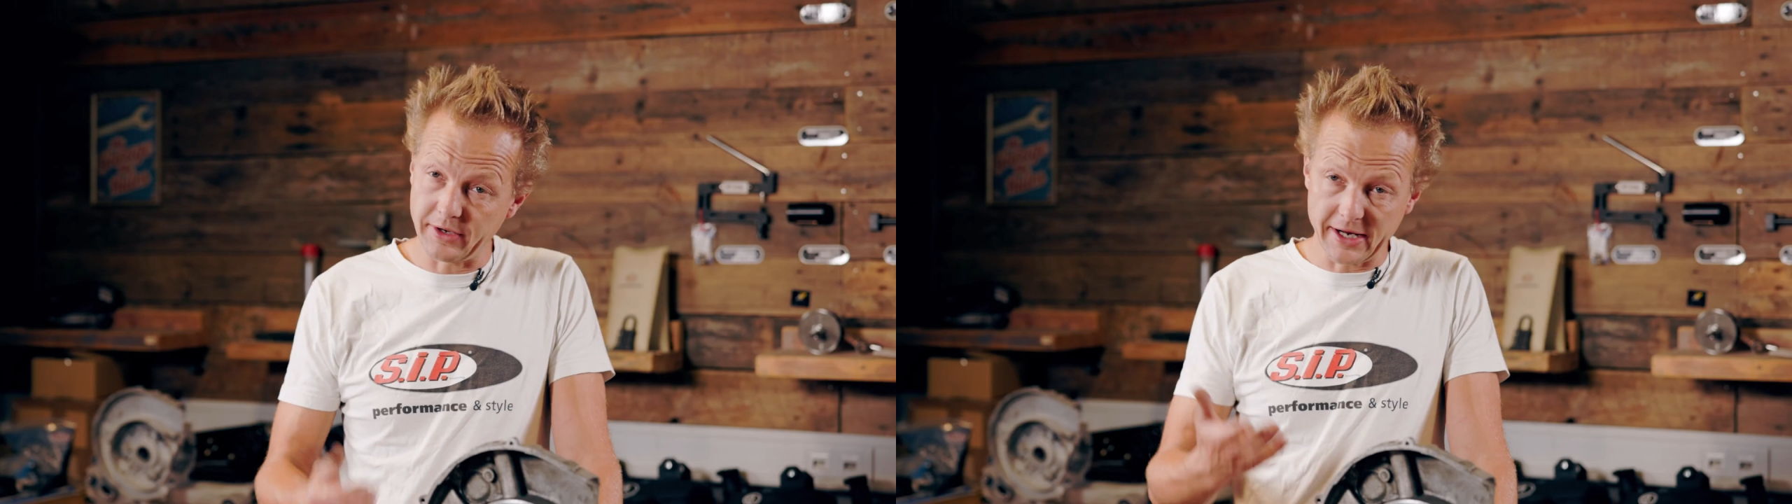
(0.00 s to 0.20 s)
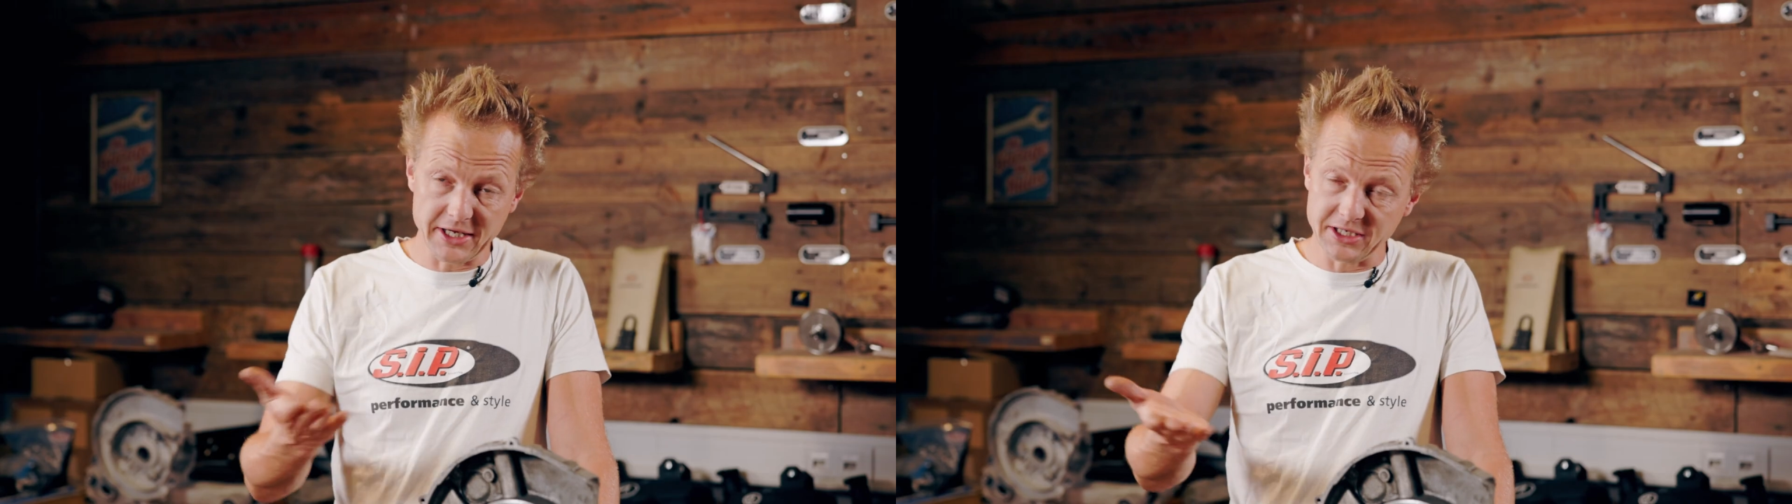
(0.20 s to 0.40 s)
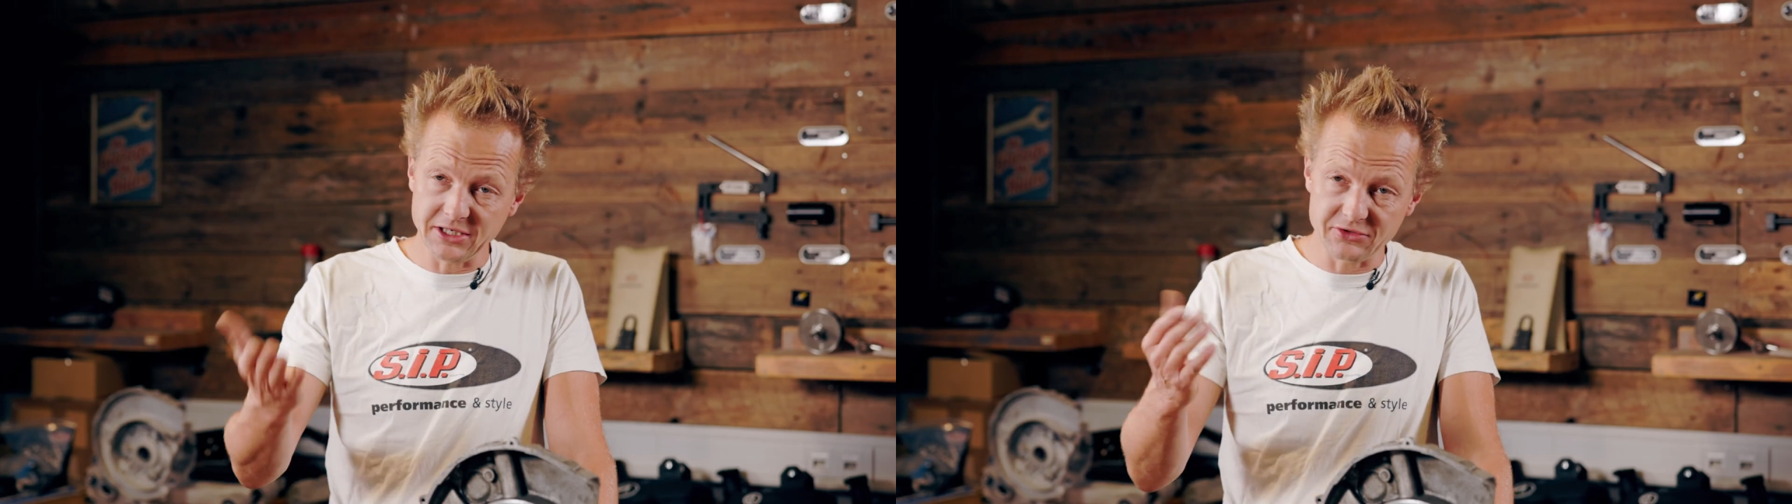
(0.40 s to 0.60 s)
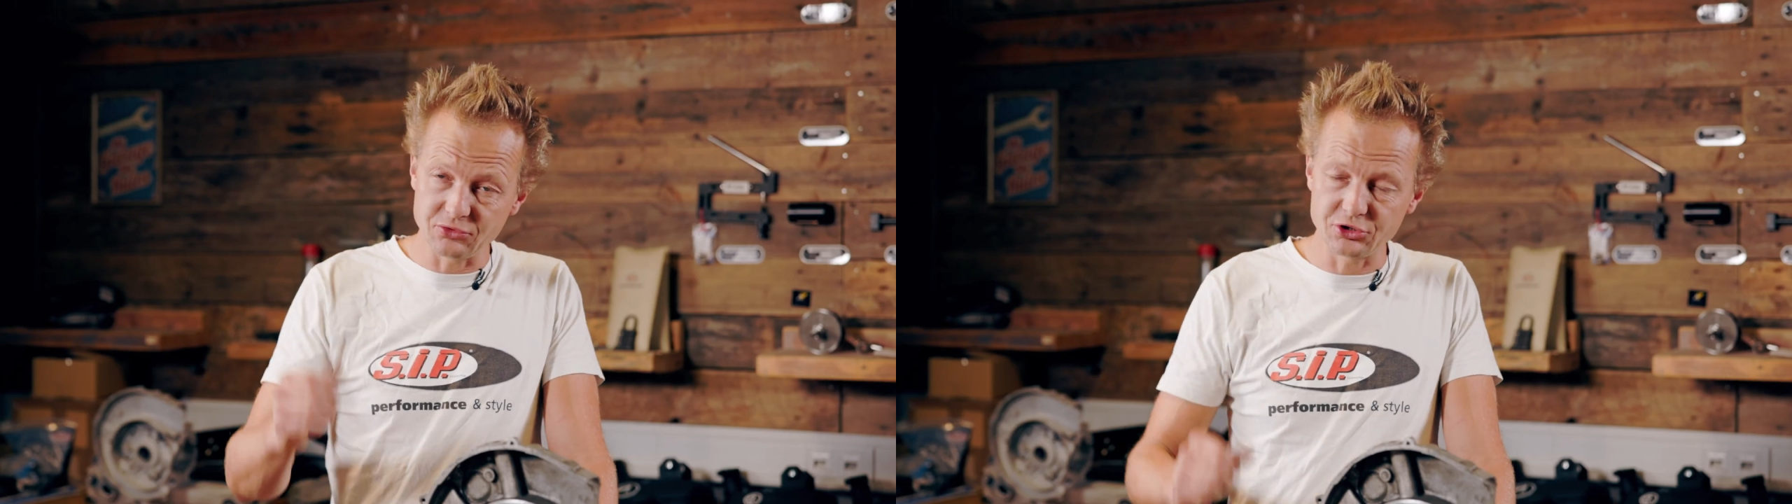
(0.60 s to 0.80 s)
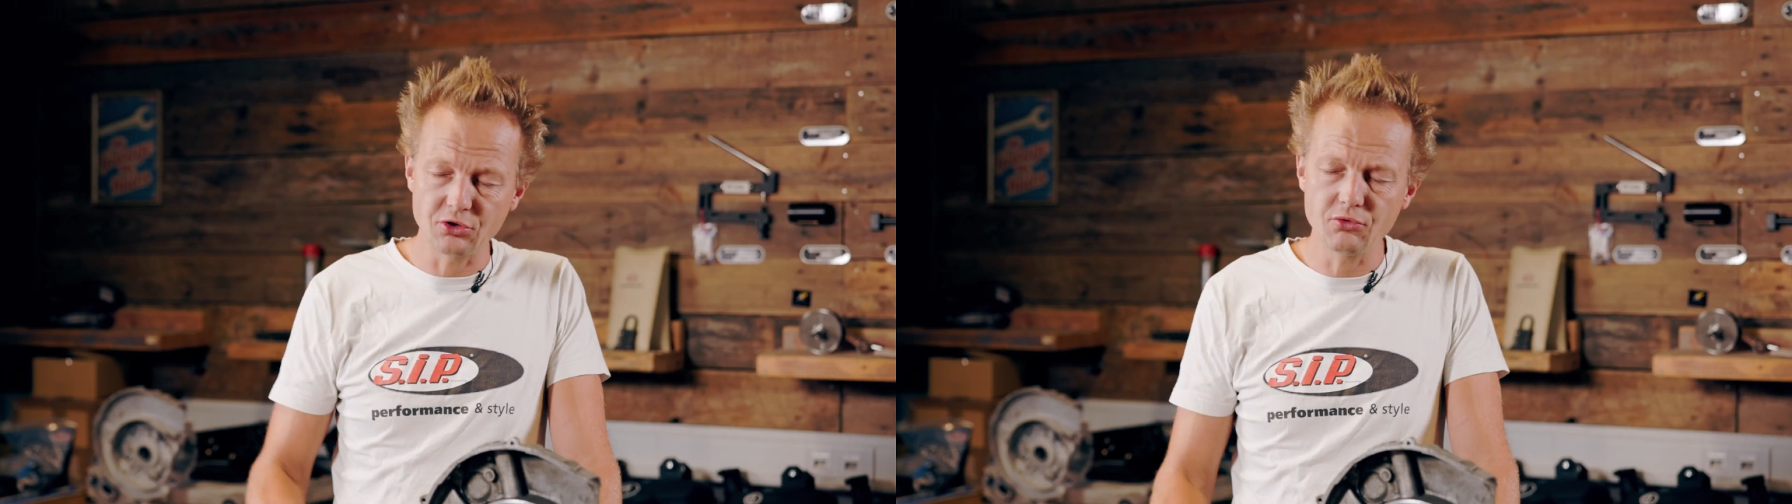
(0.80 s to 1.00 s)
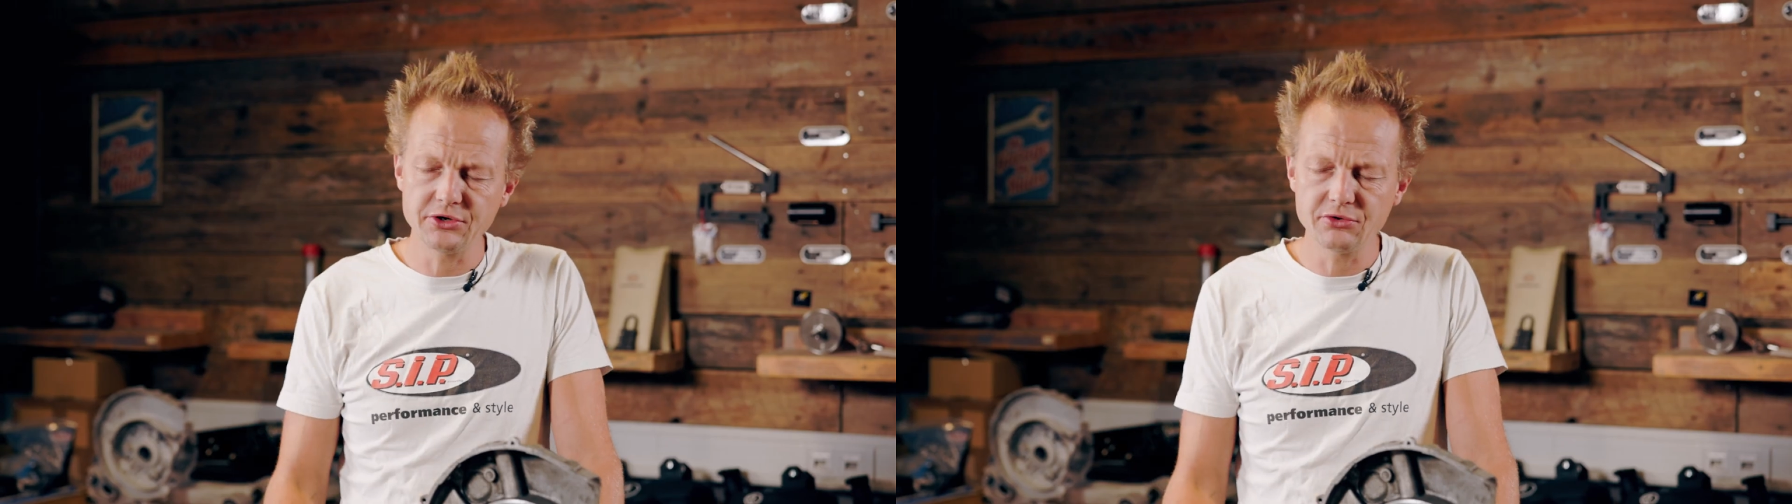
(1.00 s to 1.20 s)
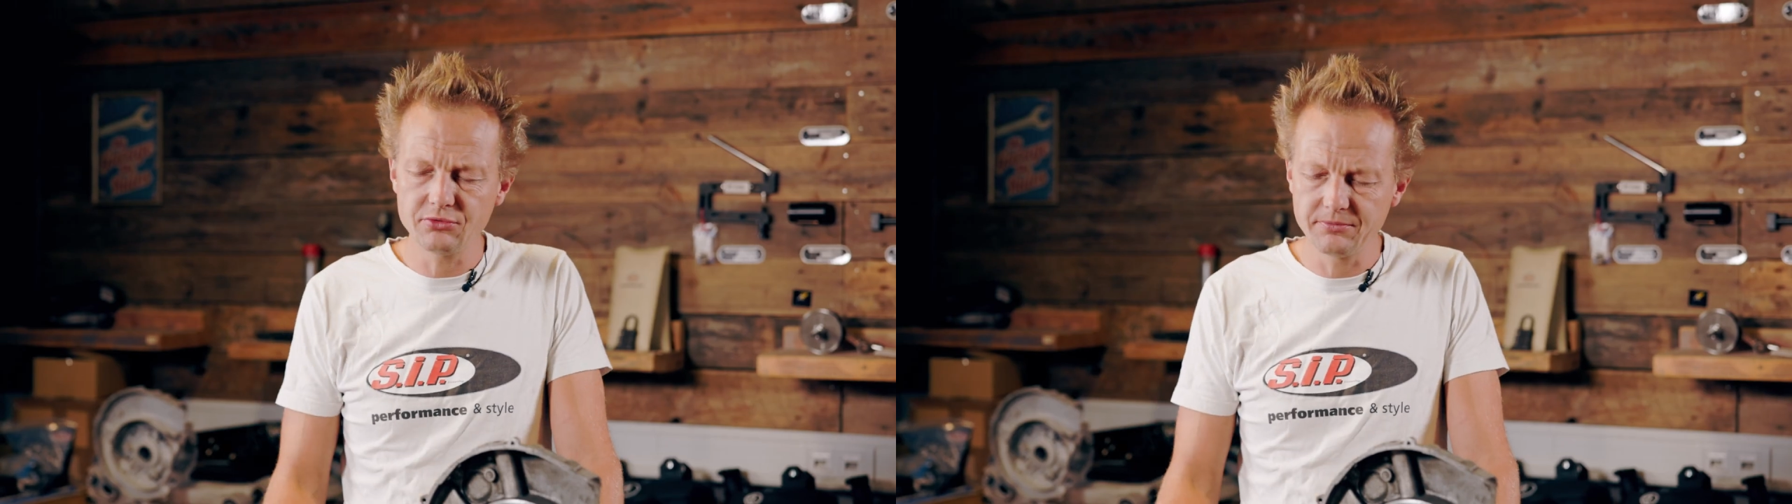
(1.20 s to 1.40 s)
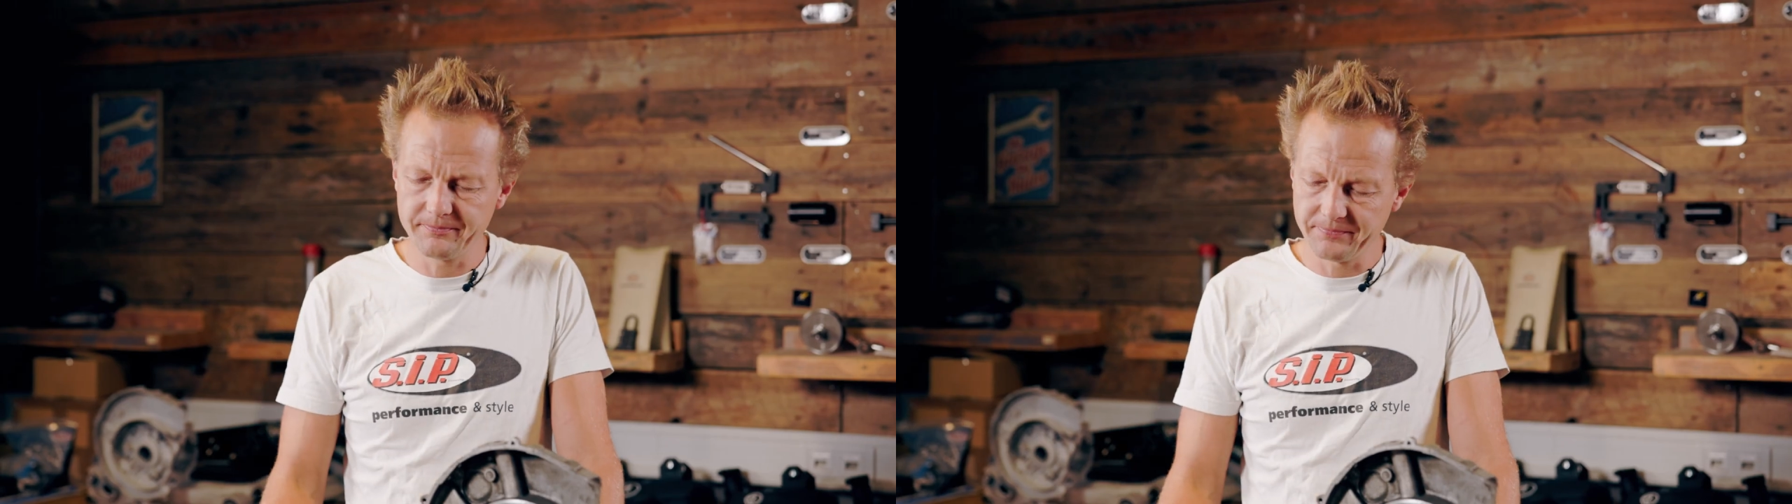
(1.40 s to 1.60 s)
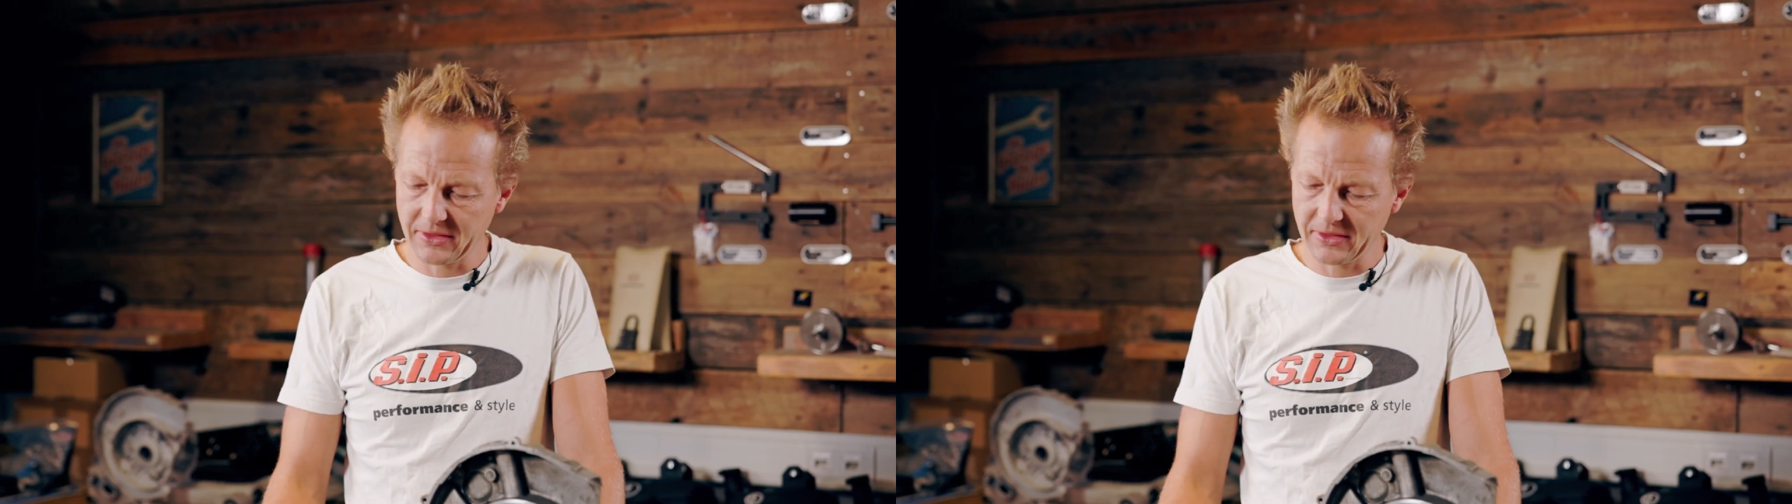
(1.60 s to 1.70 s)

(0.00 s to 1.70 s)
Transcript: I need to show you